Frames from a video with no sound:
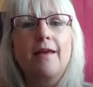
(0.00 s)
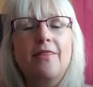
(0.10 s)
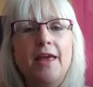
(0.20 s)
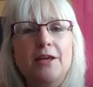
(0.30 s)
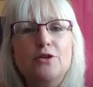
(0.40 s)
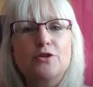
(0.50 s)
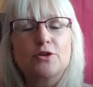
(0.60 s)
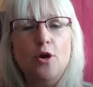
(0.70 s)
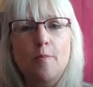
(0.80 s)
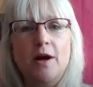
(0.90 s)
thank you
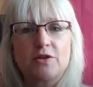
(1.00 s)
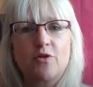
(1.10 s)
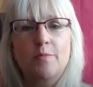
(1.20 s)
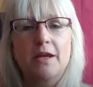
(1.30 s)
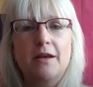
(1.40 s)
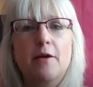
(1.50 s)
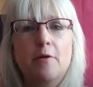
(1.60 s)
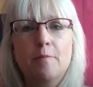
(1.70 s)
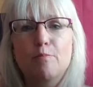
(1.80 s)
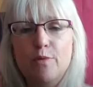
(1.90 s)
so much for being
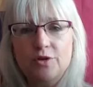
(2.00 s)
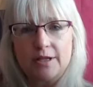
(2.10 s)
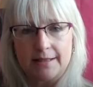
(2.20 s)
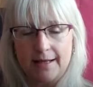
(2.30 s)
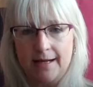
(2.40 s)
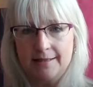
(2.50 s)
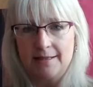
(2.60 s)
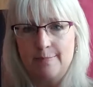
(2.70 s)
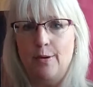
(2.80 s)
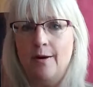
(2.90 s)
here. Muchas
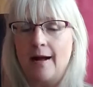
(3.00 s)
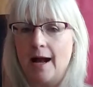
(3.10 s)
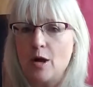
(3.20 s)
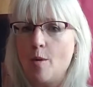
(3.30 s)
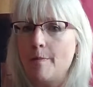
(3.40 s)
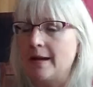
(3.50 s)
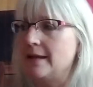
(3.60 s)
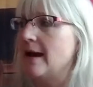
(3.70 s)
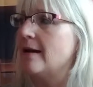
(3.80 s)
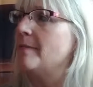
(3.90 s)
gracias por
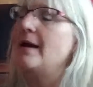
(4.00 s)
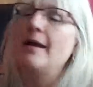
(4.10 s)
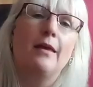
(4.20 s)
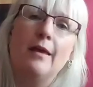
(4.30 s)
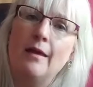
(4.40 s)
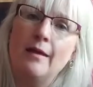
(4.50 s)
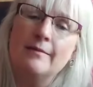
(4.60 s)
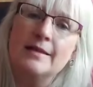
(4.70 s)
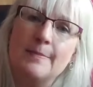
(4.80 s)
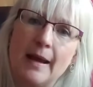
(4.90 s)
acompañarme in
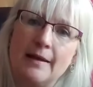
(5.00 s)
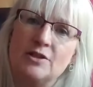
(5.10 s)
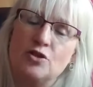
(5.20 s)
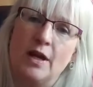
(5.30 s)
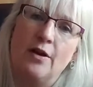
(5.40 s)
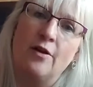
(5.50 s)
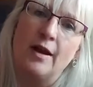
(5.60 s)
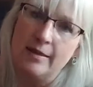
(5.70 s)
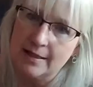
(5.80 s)
the Spanish Trainer and the